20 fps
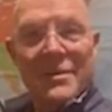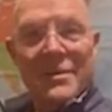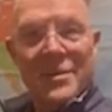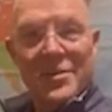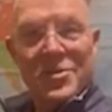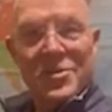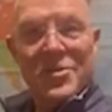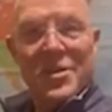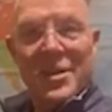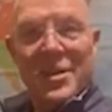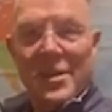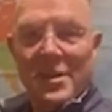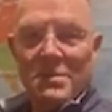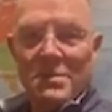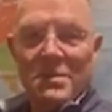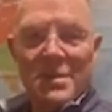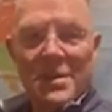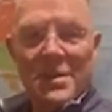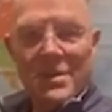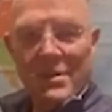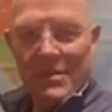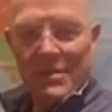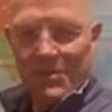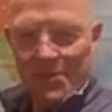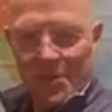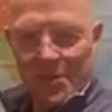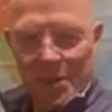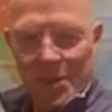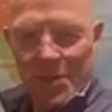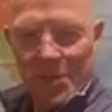this time
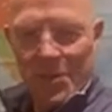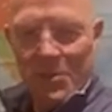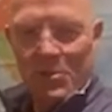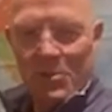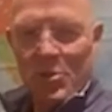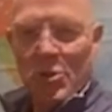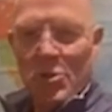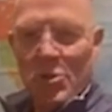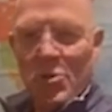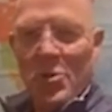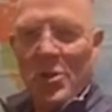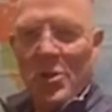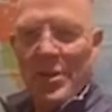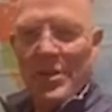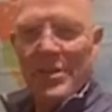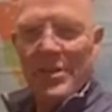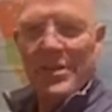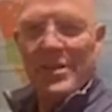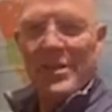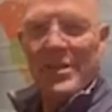video short.